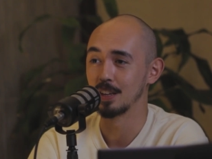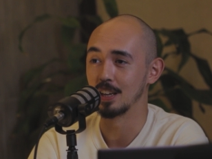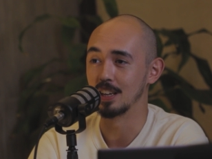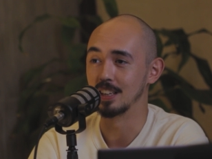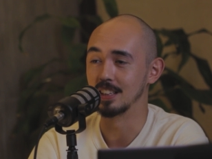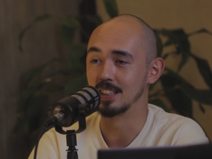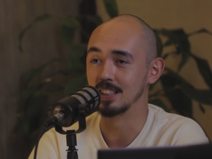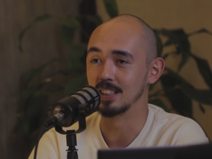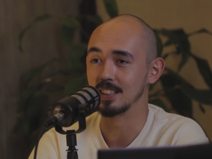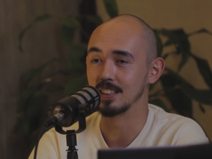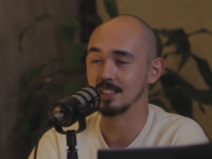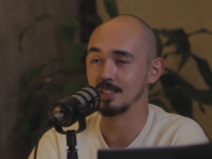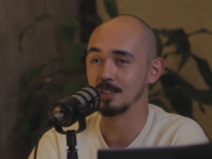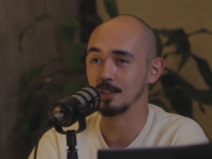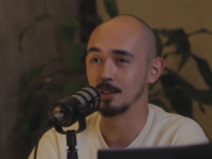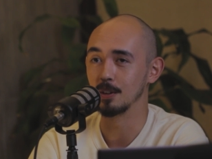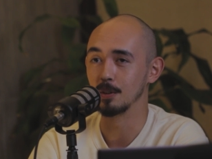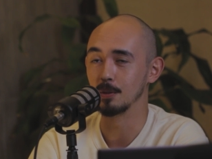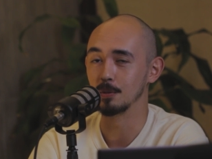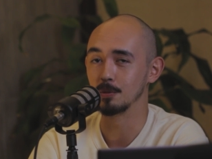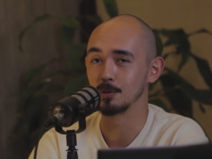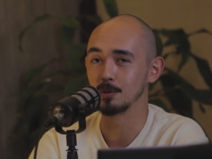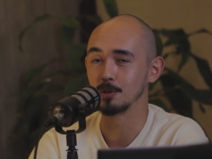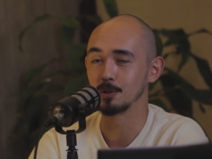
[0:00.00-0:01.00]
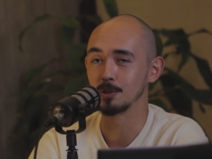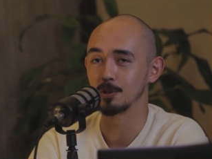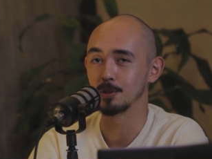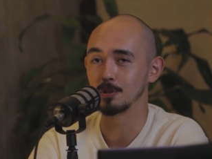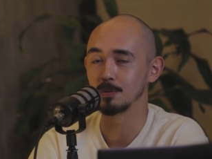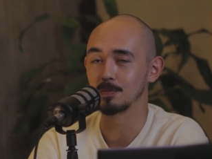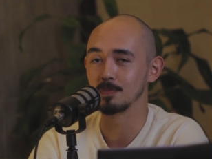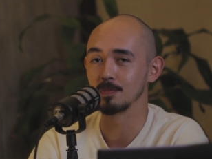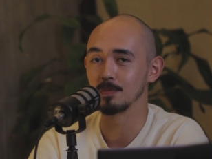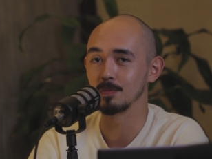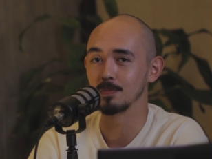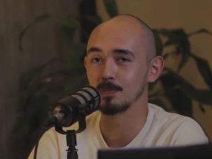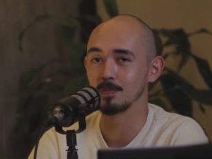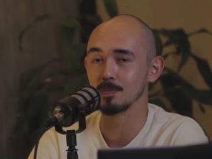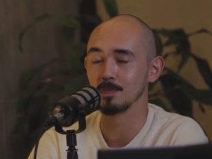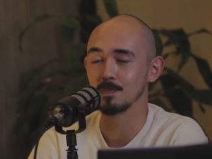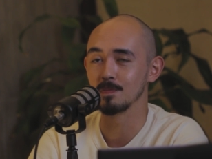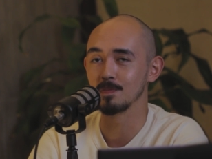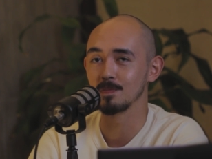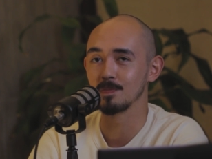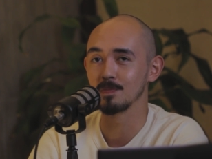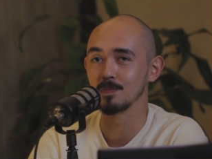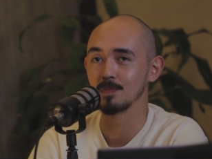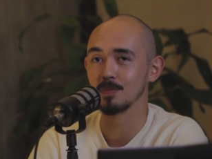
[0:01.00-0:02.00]
and you know, it's just,
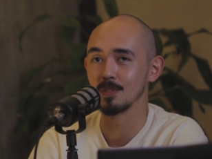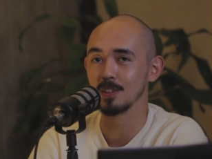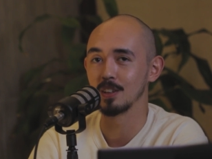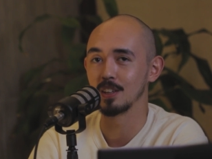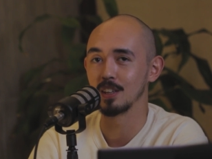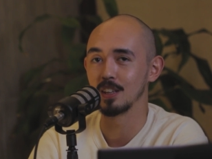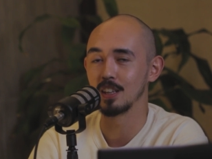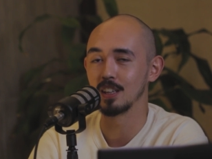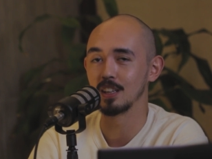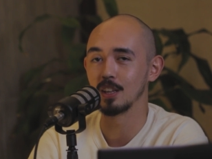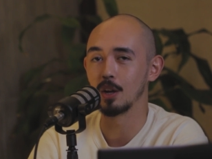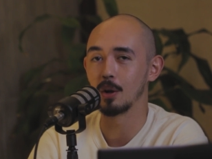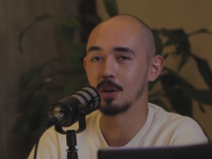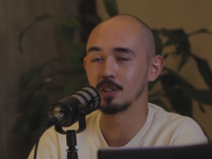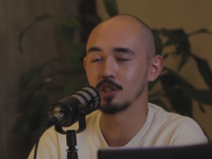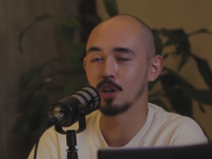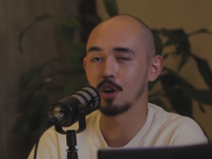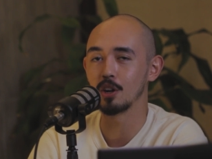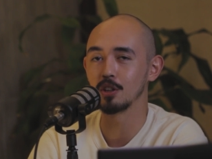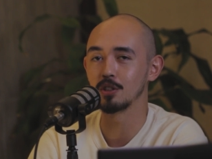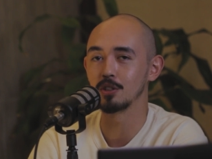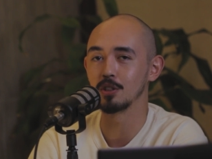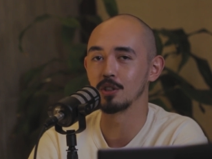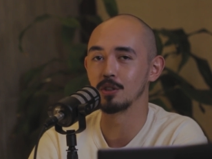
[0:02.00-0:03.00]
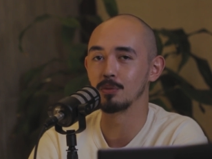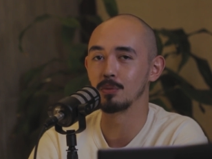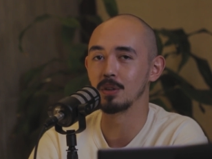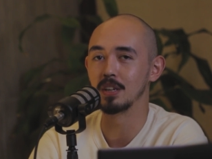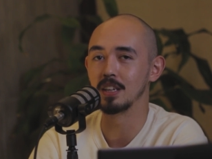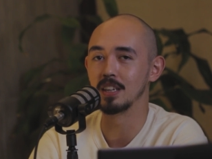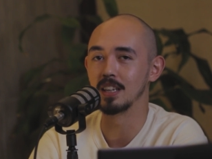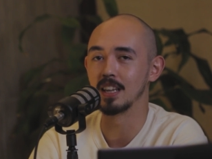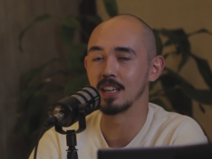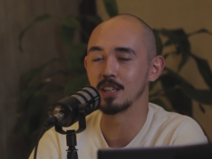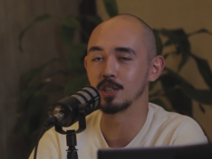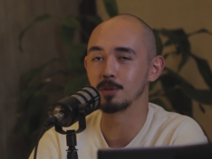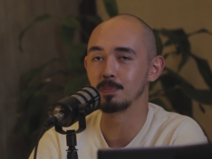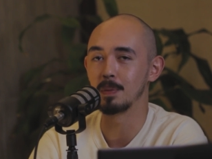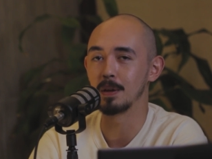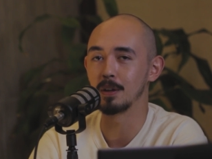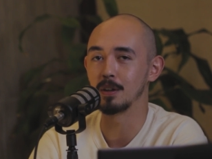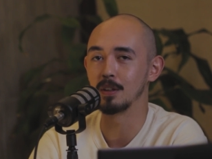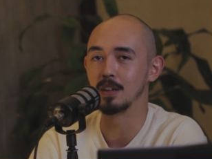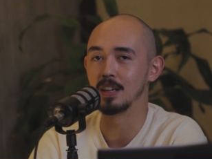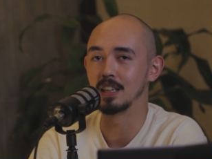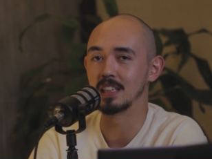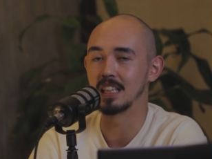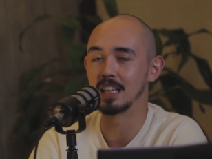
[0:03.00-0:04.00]
you know, it's hard to really like
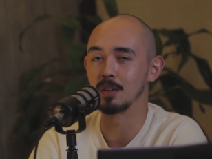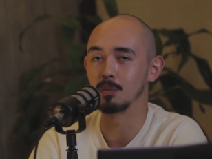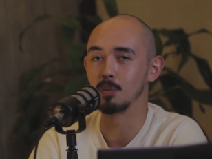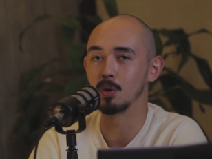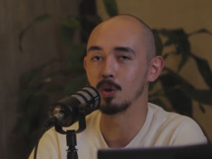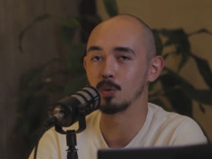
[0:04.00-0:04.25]
speculate like